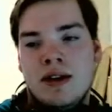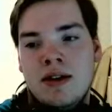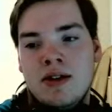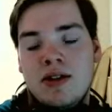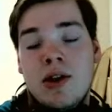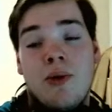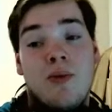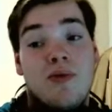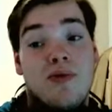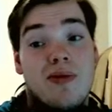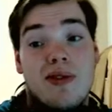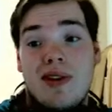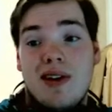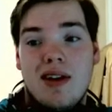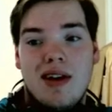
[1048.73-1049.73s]
So
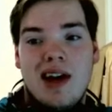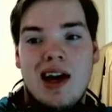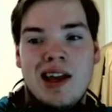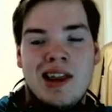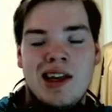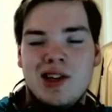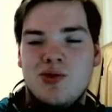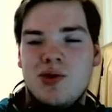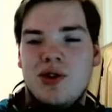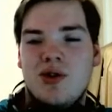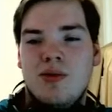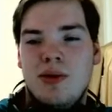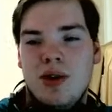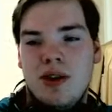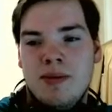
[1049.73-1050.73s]
I think it's a really cool
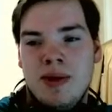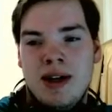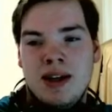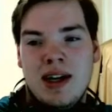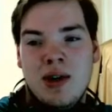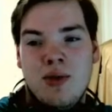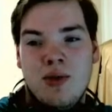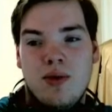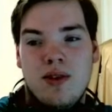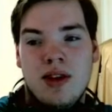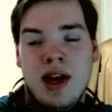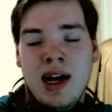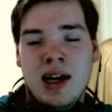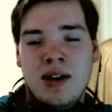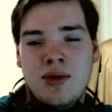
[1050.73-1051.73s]
Pokemon. I
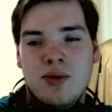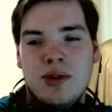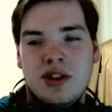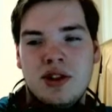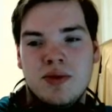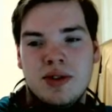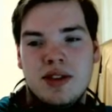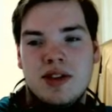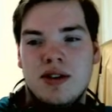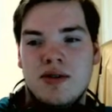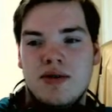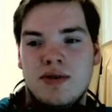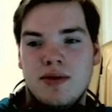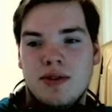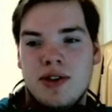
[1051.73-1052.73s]
kind of wish it was still
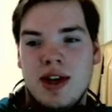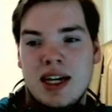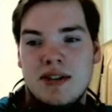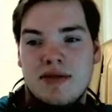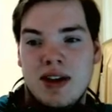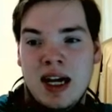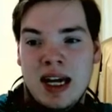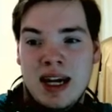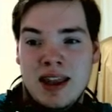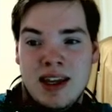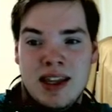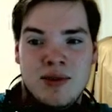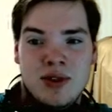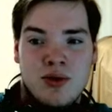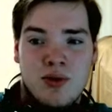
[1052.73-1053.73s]
grass flying. I think
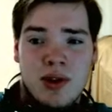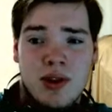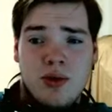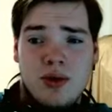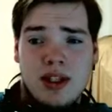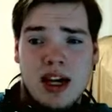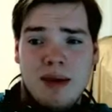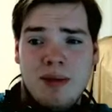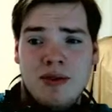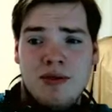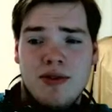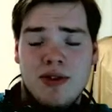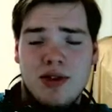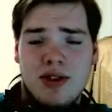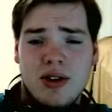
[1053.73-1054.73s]
that was a really cool typing
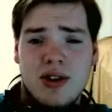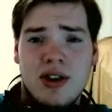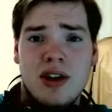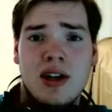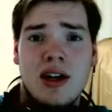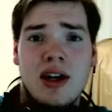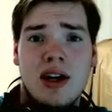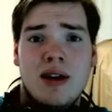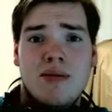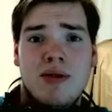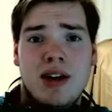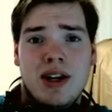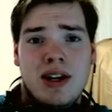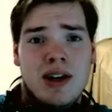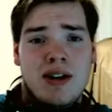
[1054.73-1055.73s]
for a starter.
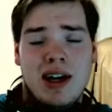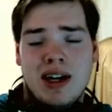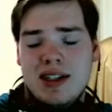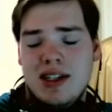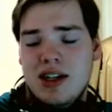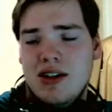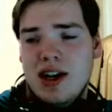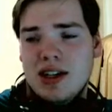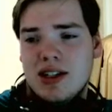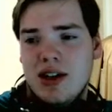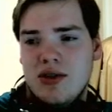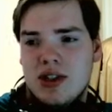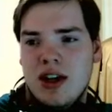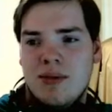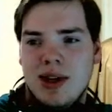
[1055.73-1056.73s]
But, you know, I could see Grass
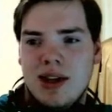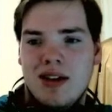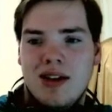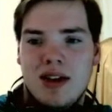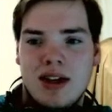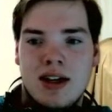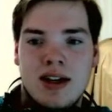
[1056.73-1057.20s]
Ghost coming along.